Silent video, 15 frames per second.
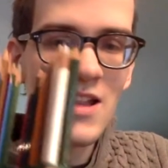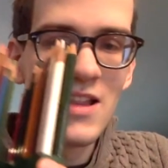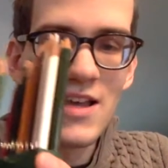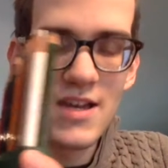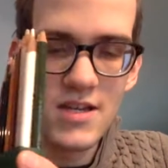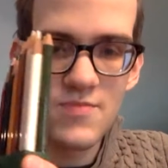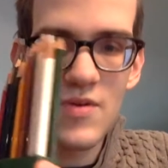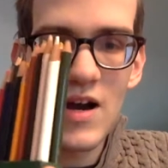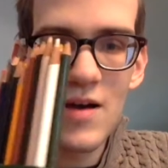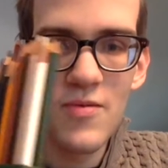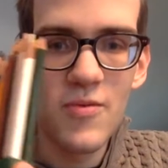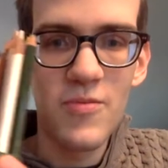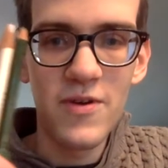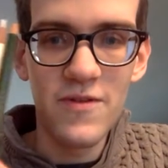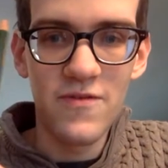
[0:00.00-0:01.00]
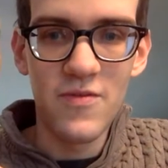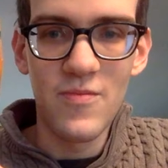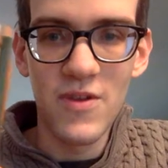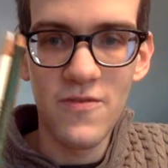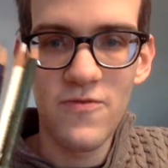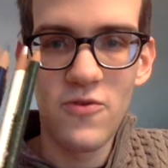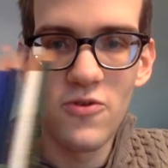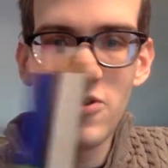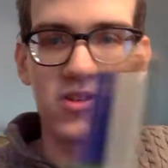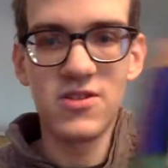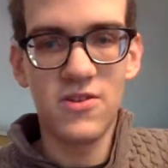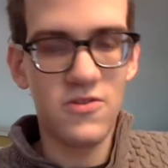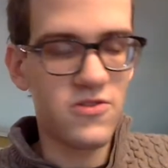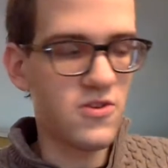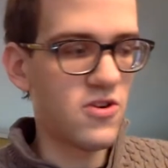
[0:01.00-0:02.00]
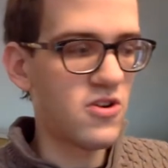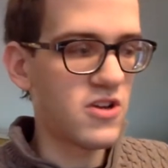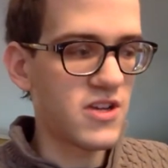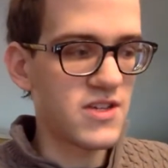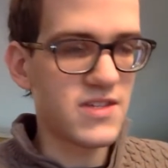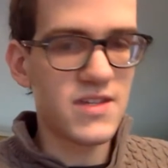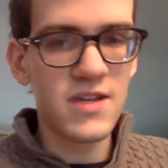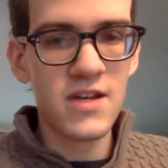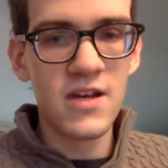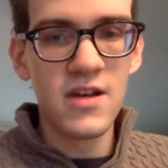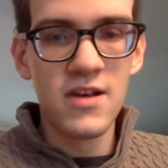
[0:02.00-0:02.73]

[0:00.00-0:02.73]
that is probably from the 40s or 30s.